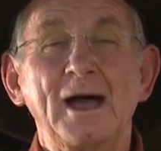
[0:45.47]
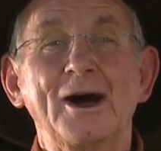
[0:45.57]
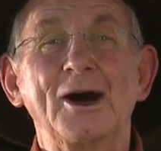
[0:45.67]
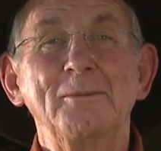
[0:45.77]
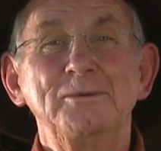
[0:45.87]

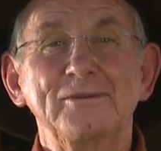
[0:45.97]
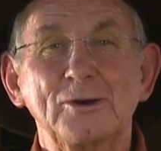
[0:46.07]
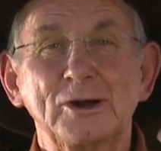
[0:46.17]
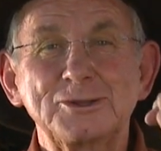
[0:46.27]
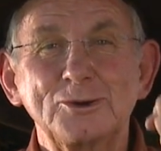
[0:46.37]
I hope you've
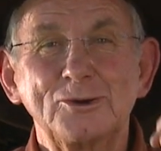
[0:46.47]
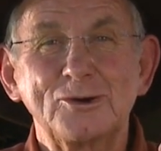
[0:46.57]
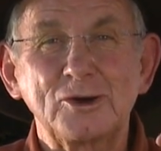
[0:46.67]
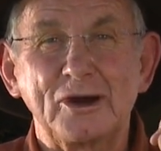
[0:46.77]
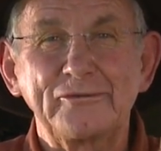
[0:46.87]
got
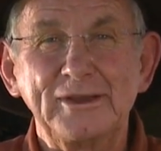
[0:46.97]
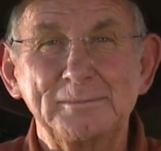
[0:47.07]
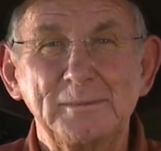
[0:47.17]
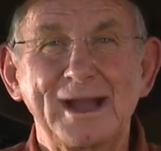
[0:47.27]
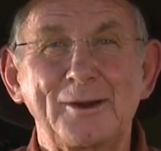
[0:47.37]
your coffee
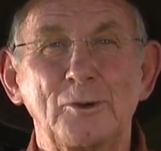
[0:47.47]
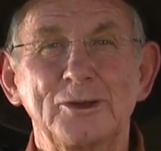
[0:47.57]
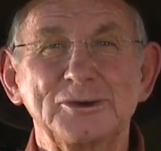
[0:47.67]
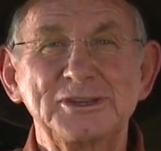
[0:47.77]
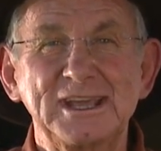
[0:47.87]
mug or
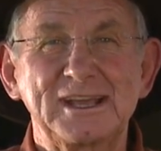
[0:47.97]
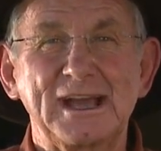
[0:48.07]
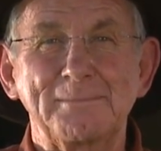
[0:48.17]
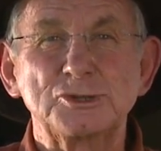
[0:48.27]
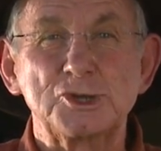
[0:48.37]
your
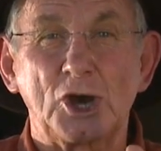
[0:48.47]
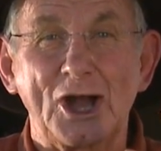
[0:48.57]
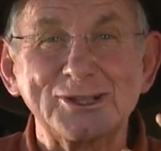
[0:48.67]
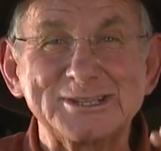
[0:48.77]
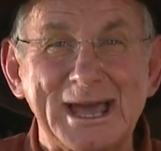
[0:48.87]
teacup
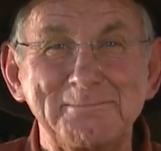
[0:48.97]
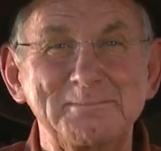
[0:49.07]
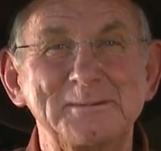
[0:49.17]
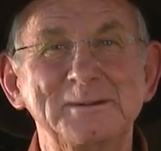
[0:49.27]
charged up,